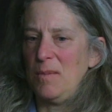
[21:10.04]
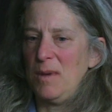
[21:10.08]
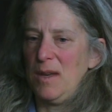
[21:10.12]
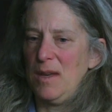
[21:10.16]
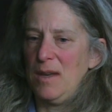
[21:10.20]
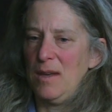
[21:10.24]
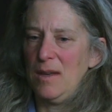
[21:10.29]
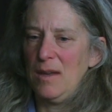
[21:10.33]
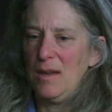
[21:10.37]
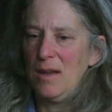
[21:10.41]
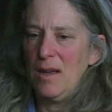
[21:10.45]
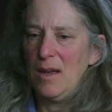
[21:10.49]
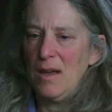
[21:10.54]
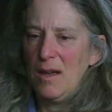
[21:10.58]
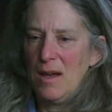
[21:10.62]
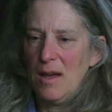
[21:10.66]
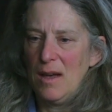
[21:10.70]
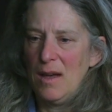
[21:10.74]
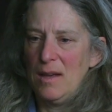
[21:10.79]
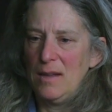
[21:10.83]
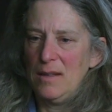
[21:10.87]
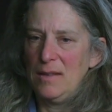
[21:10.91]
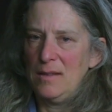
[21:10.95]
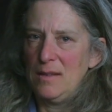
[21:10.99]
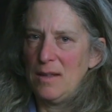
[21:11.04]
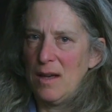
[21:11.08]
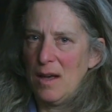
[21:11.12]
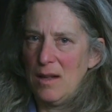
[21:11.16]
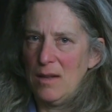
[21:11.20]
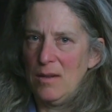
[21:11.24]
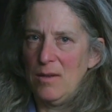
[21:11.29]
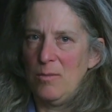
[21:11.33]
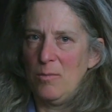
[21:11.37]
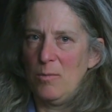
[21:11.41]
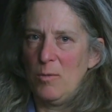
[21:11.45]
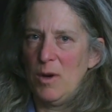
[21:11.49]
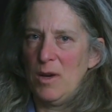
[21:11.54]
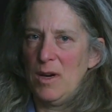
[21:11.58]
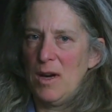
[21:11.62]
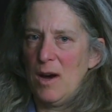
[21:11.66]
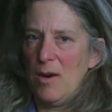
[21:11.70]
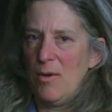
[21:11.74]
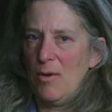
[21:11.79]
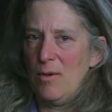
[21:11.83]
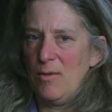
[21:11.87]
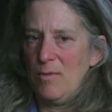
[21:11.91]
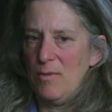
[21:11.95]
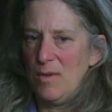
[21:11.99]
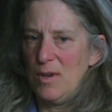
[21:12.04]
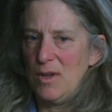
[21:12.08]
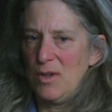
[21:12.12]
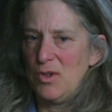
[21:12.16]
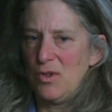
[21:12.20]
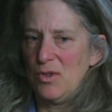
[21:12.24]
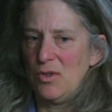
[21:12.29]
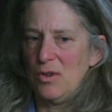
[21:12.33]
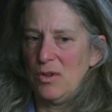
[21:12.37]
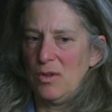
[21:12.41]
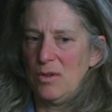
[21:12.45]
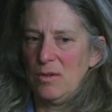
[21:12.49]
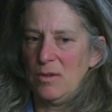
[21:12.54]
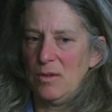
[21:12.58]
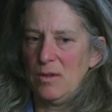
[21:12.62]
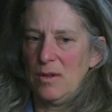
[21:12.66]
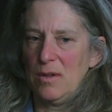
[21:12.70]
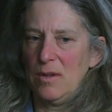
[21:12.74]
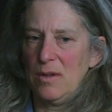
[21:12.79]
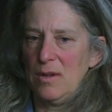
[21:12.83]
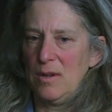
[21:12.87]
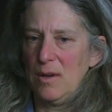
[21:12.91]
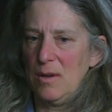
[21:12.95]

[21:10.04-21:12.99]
be a solemn one hour vigil